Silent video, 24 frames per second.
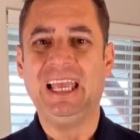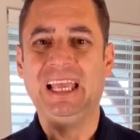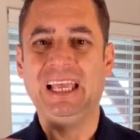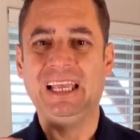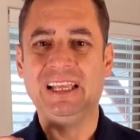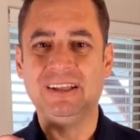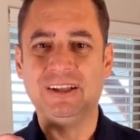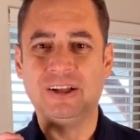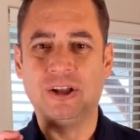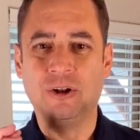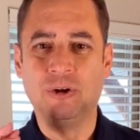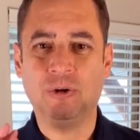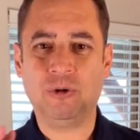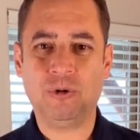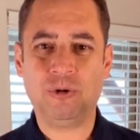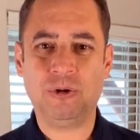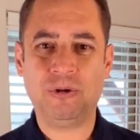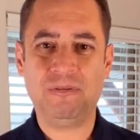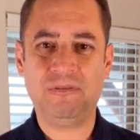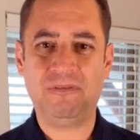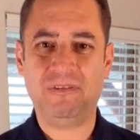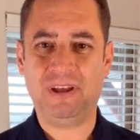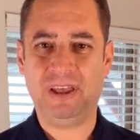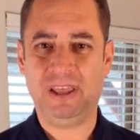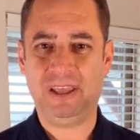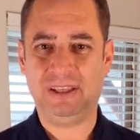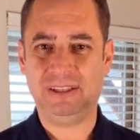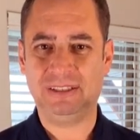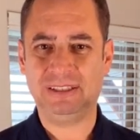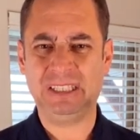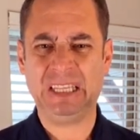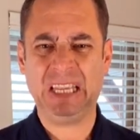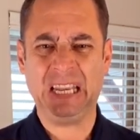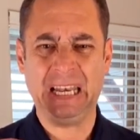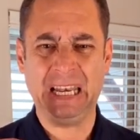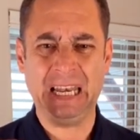and
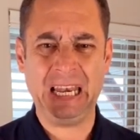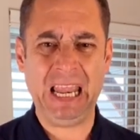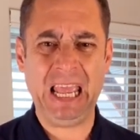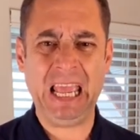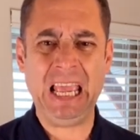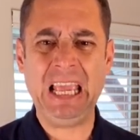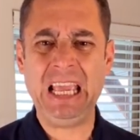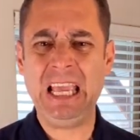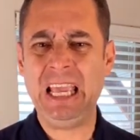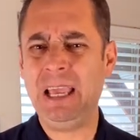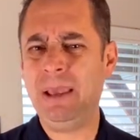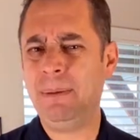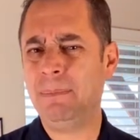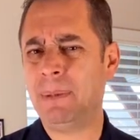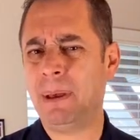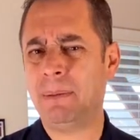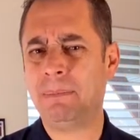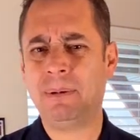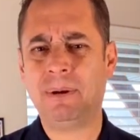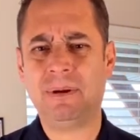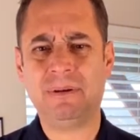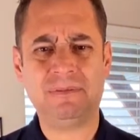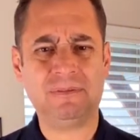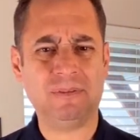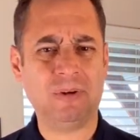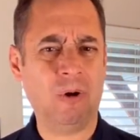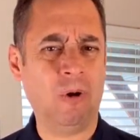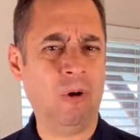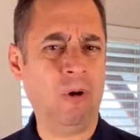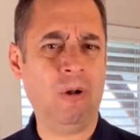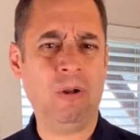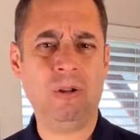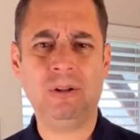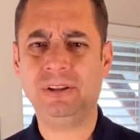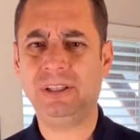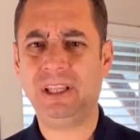glorifying the name above
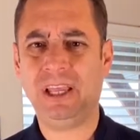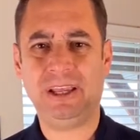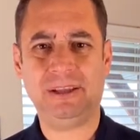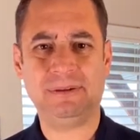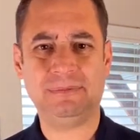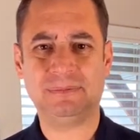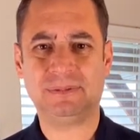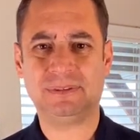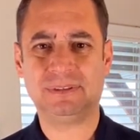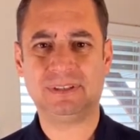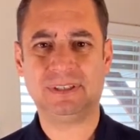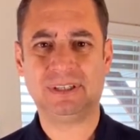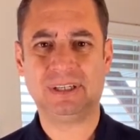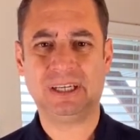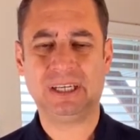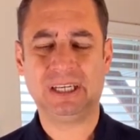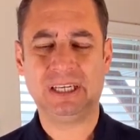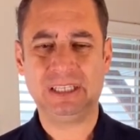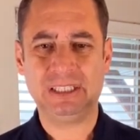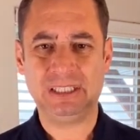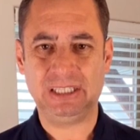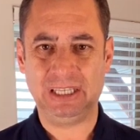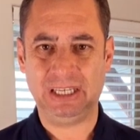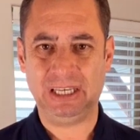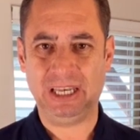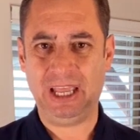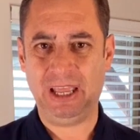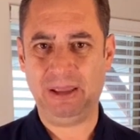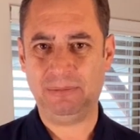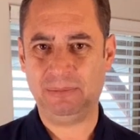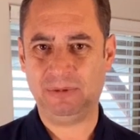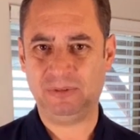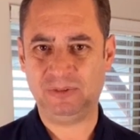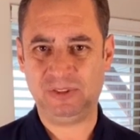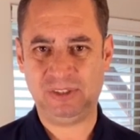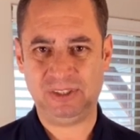all names, the
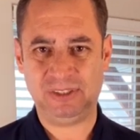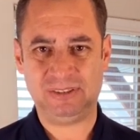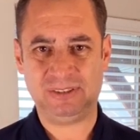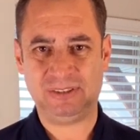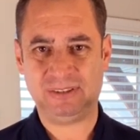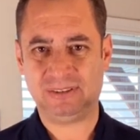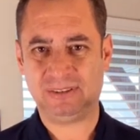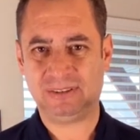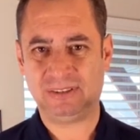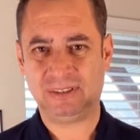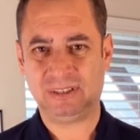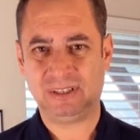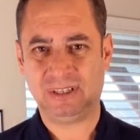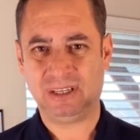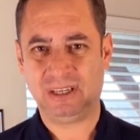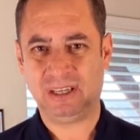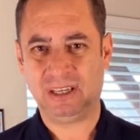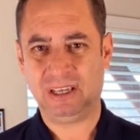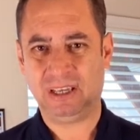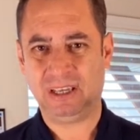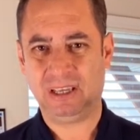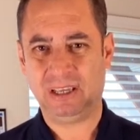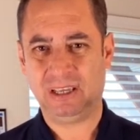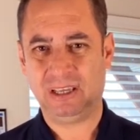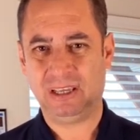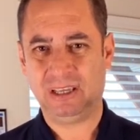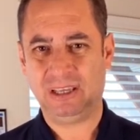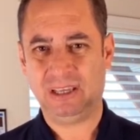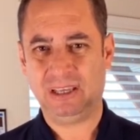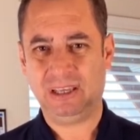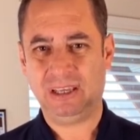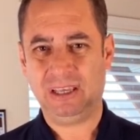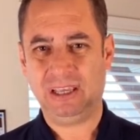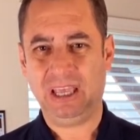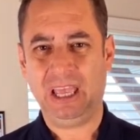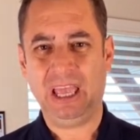name of Jesus.
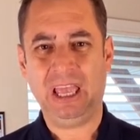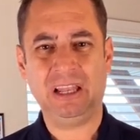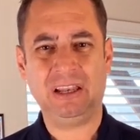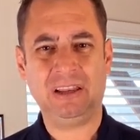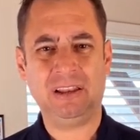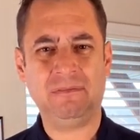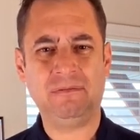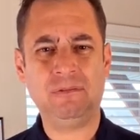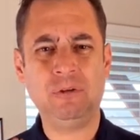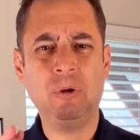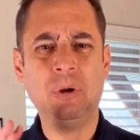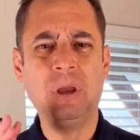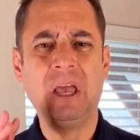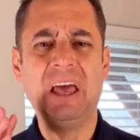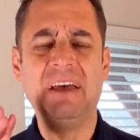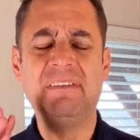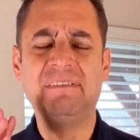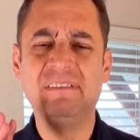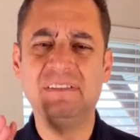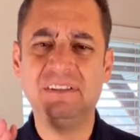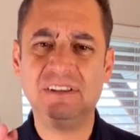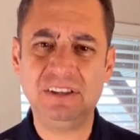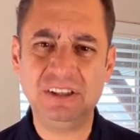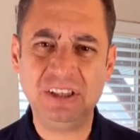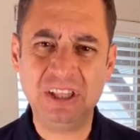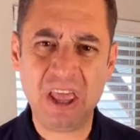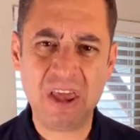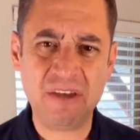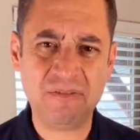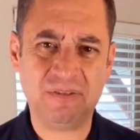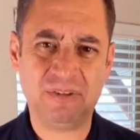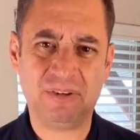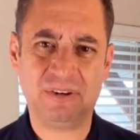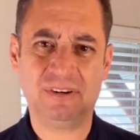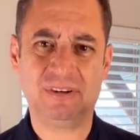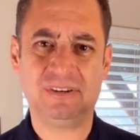And if you have
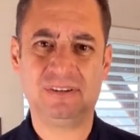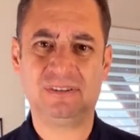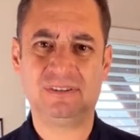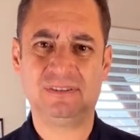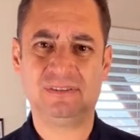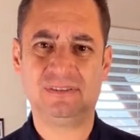never